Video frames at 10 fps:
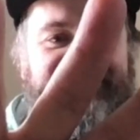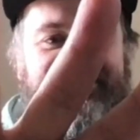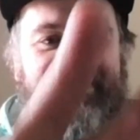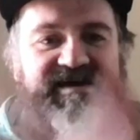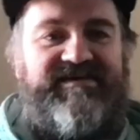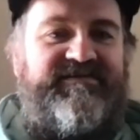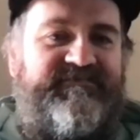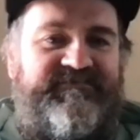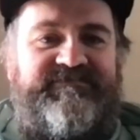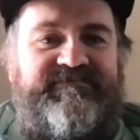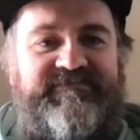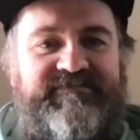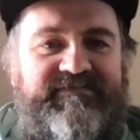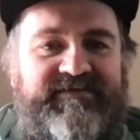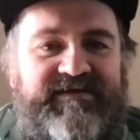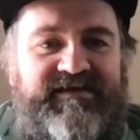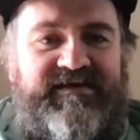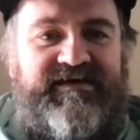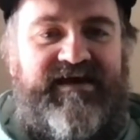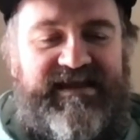today,
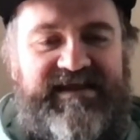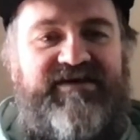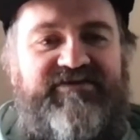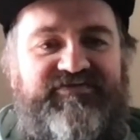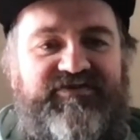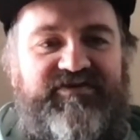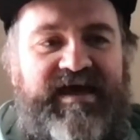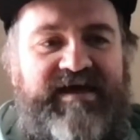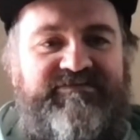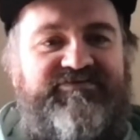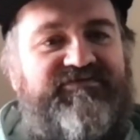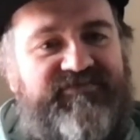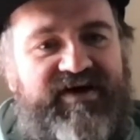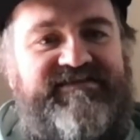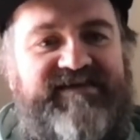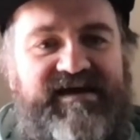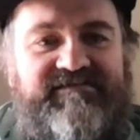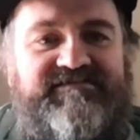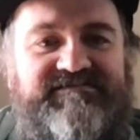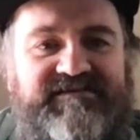and in those 4 games, we'll find
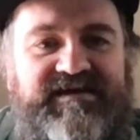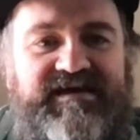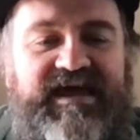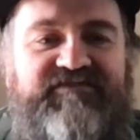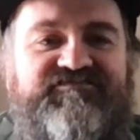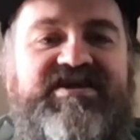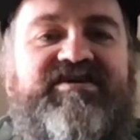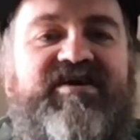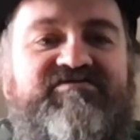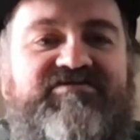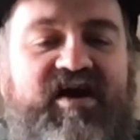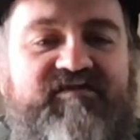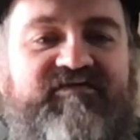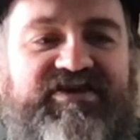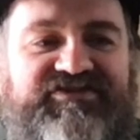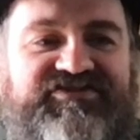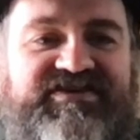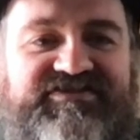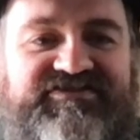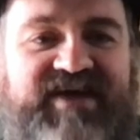out if Niko
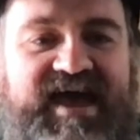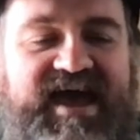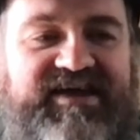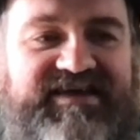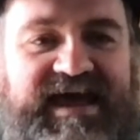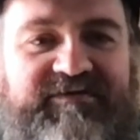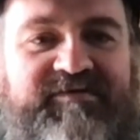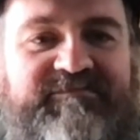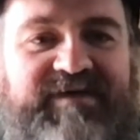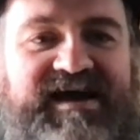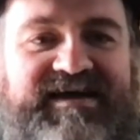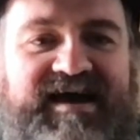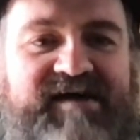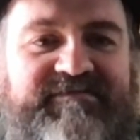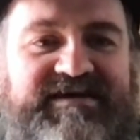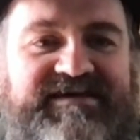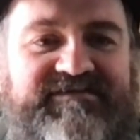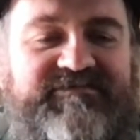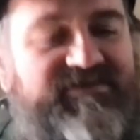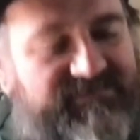Kovac's yellow and black army,
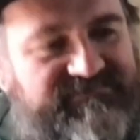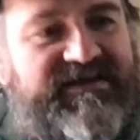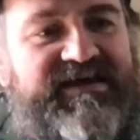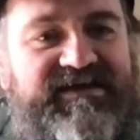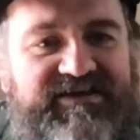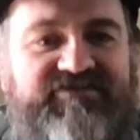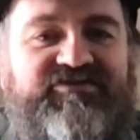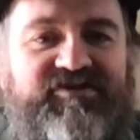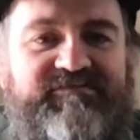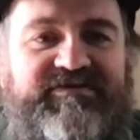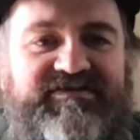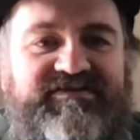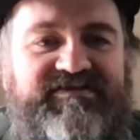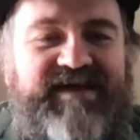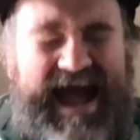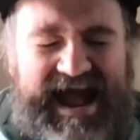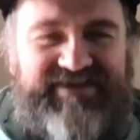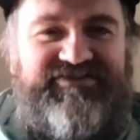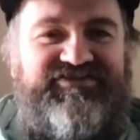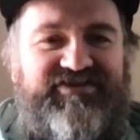can Dortmund
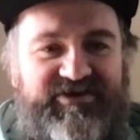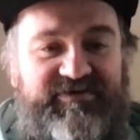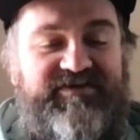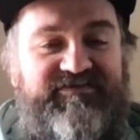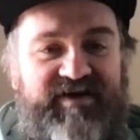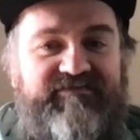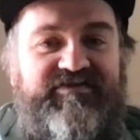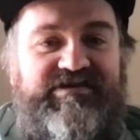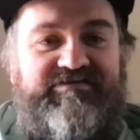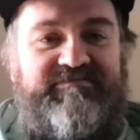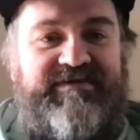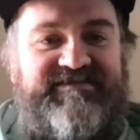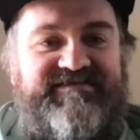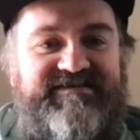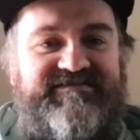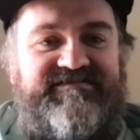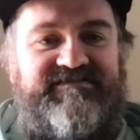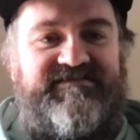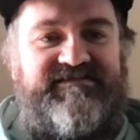actually qualify for Europe next season?